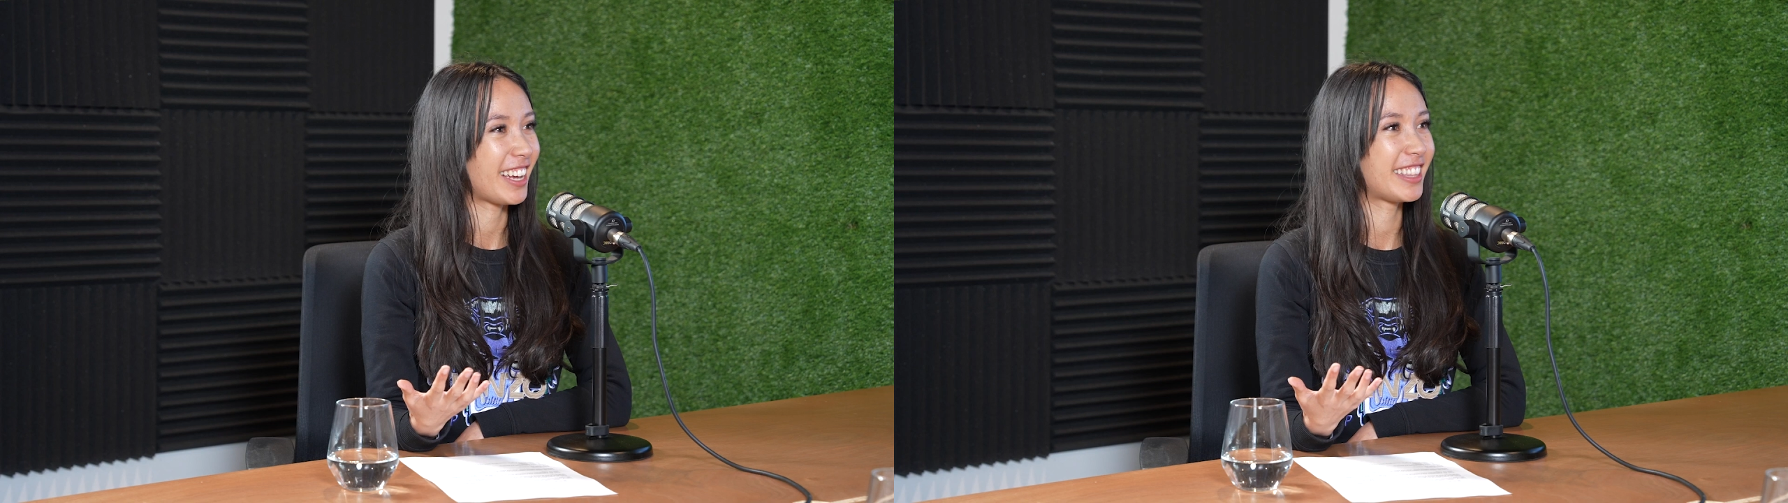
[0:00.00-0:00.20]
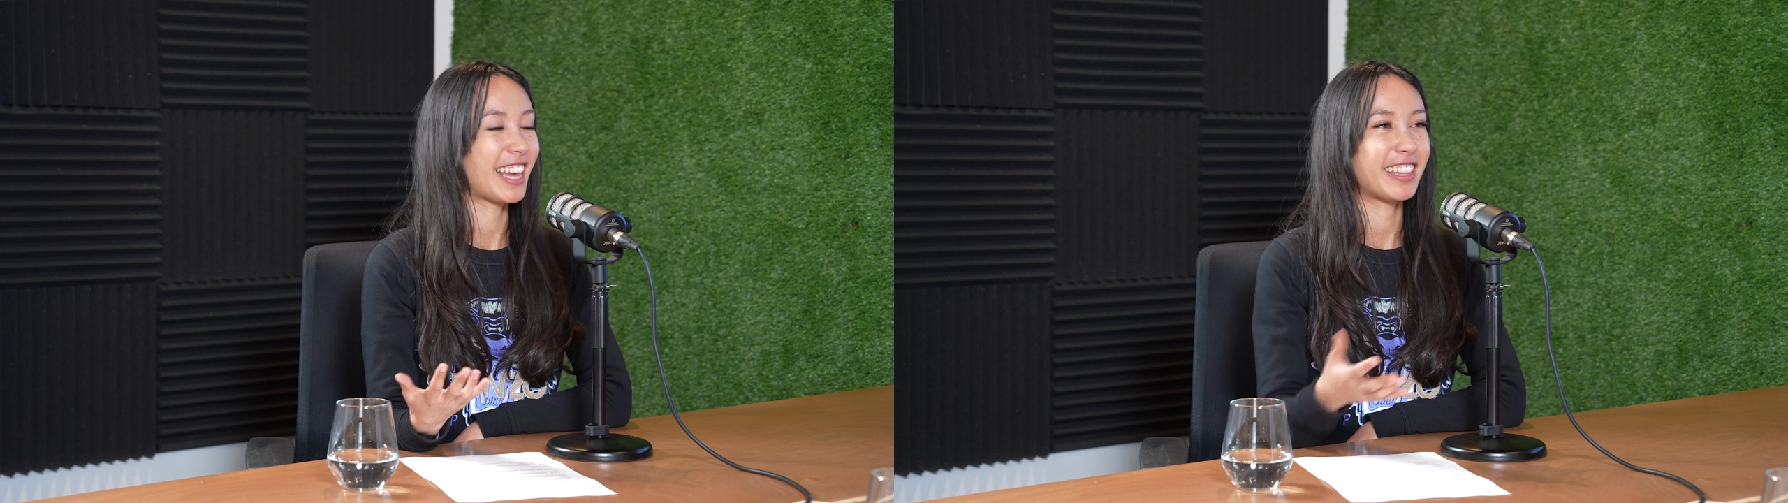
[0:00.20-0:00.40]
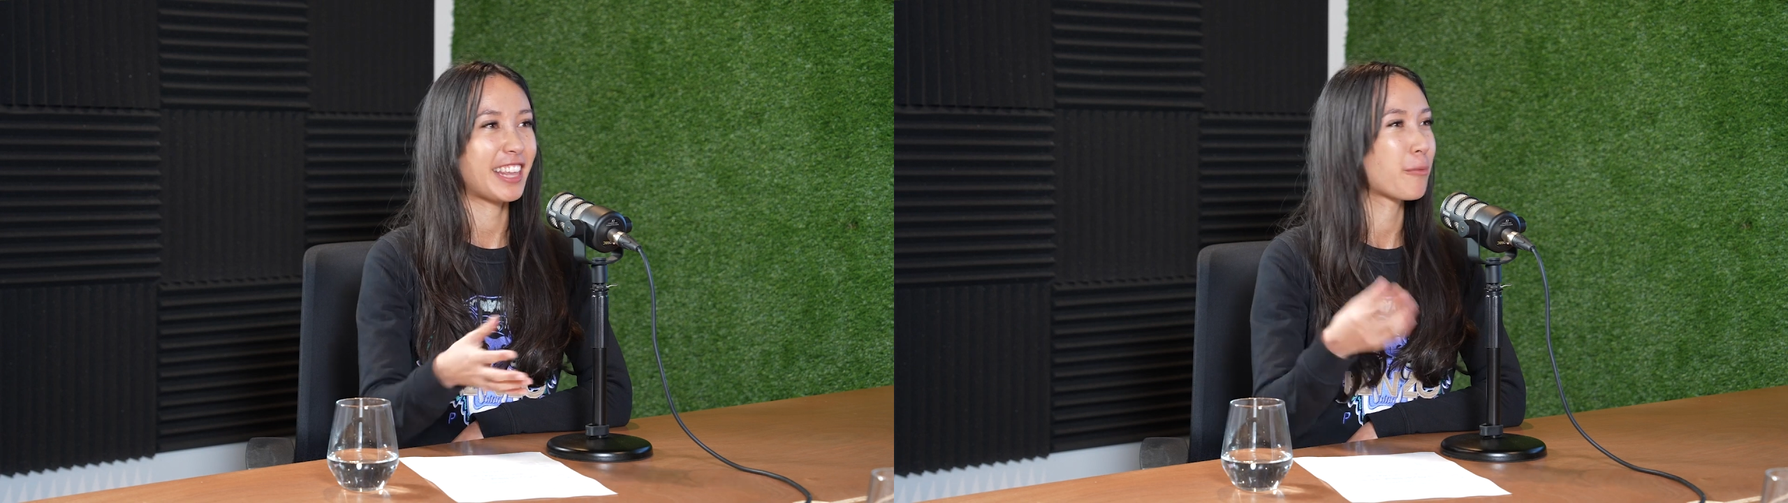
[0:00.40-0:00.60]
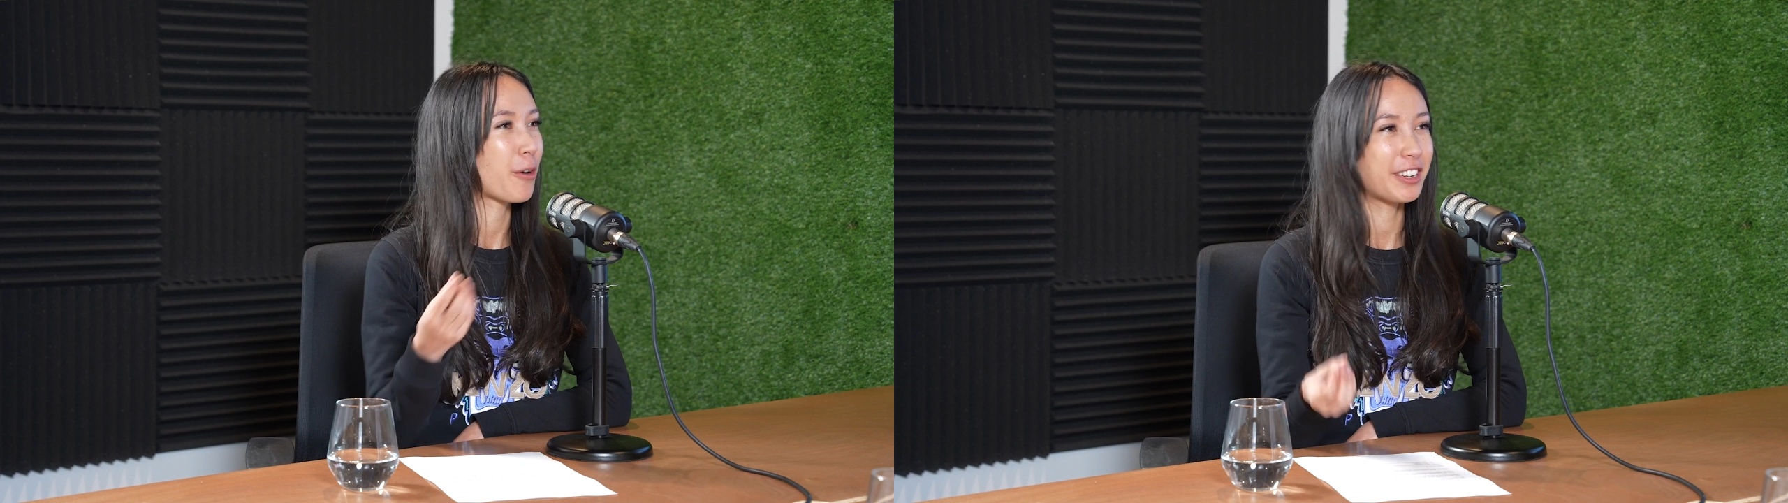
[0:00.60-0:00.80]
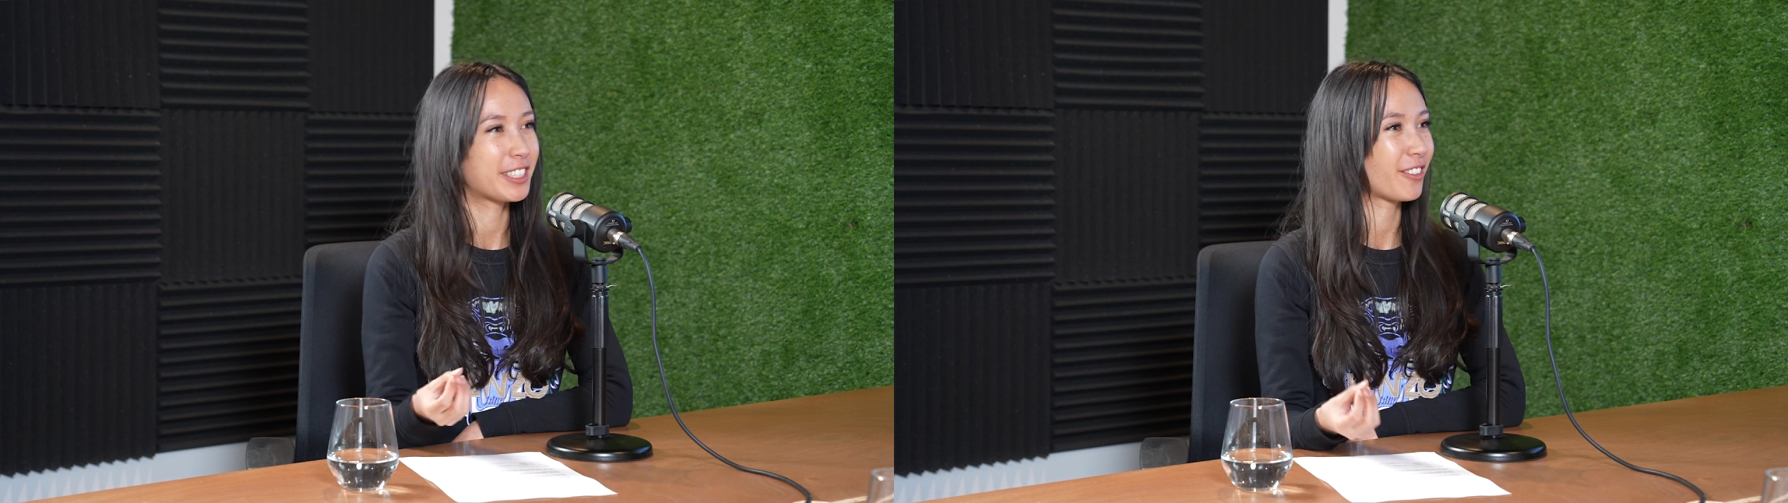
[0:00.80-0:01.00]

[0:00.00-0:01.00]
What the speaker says: and they weren't as